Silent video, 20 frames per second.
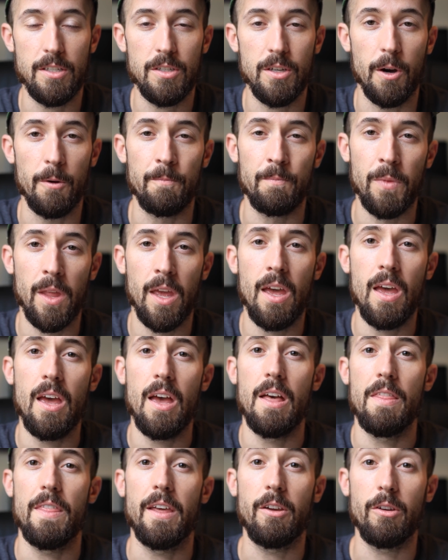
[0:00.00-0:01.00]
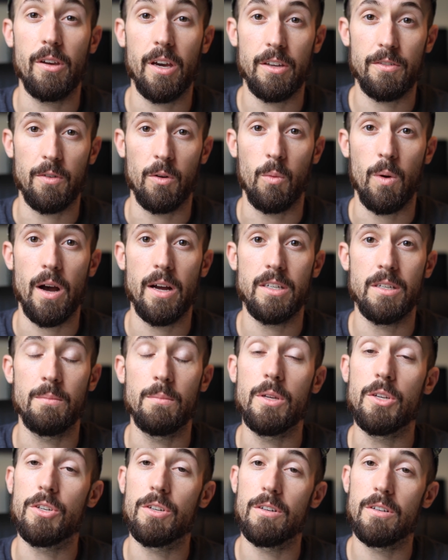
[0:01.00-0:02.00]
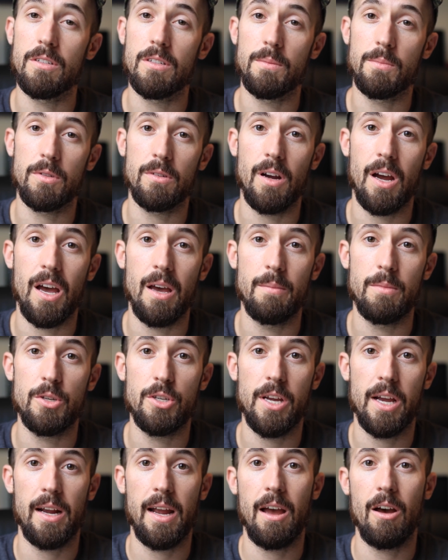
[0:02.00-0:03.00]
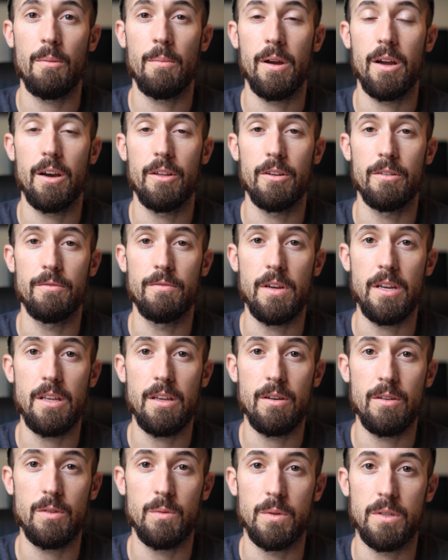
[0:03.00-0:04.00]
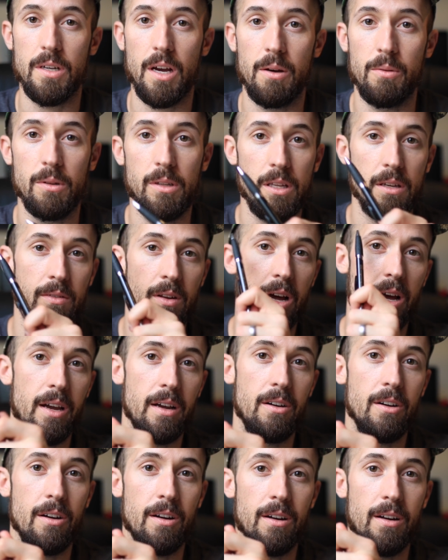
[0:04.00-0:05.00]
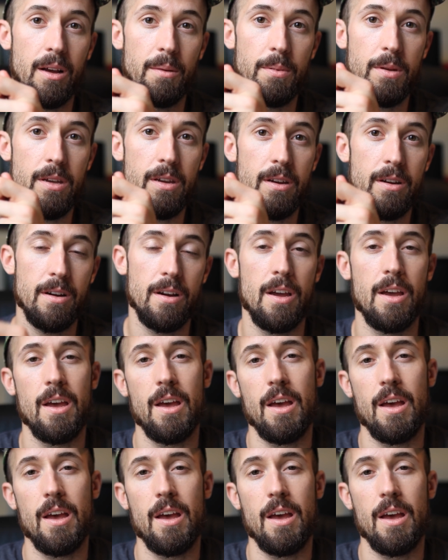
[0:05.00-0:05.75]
So thank you guys for watching. Be sure to subscribe. Check out my other videos, which I will leave an iCard up here